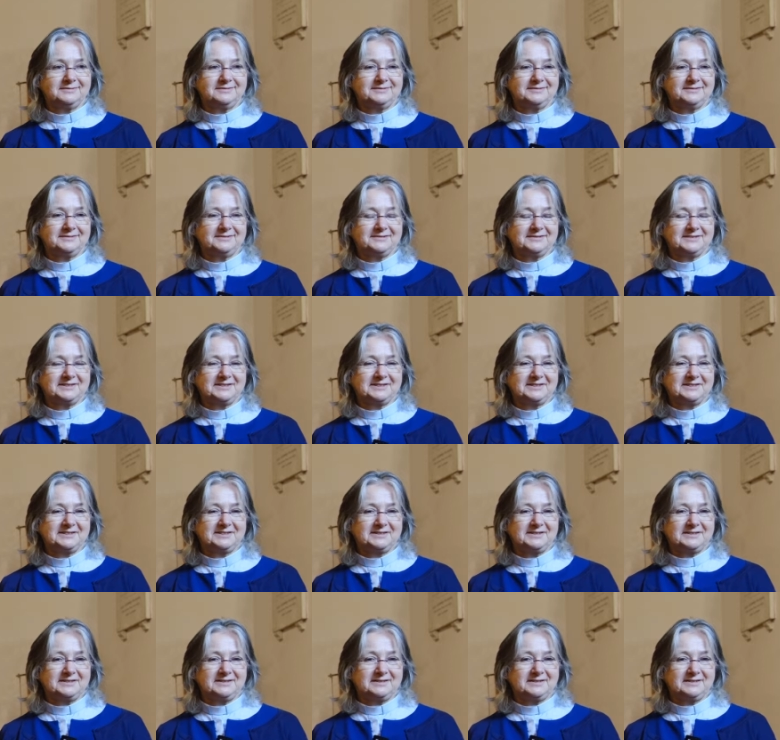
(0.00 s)

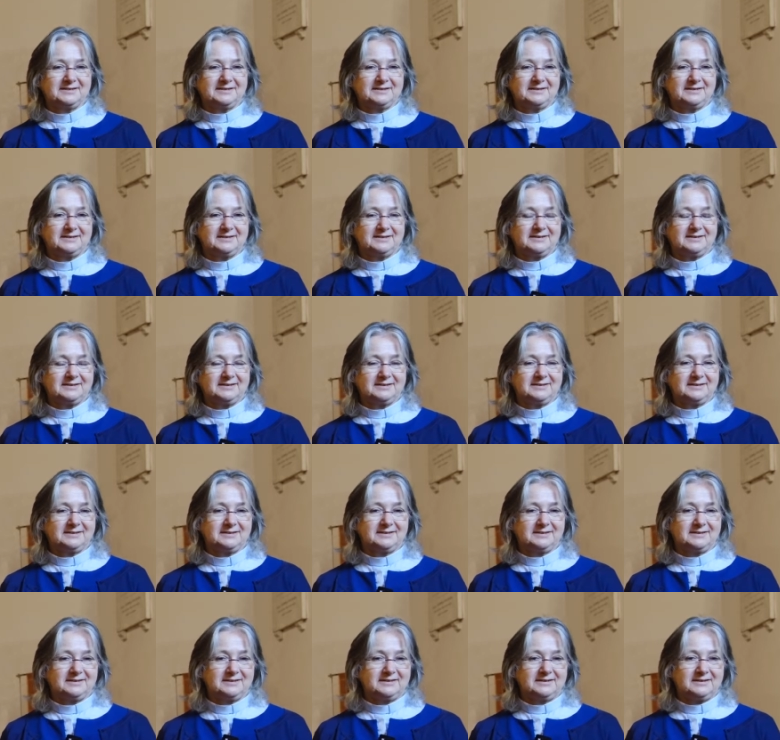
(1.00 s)

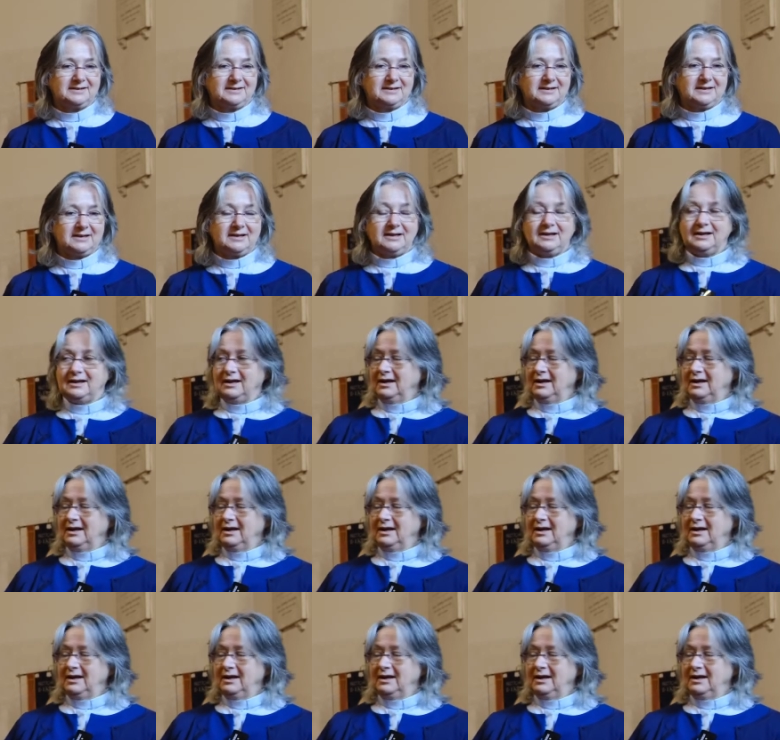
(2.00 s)
Nothing is said.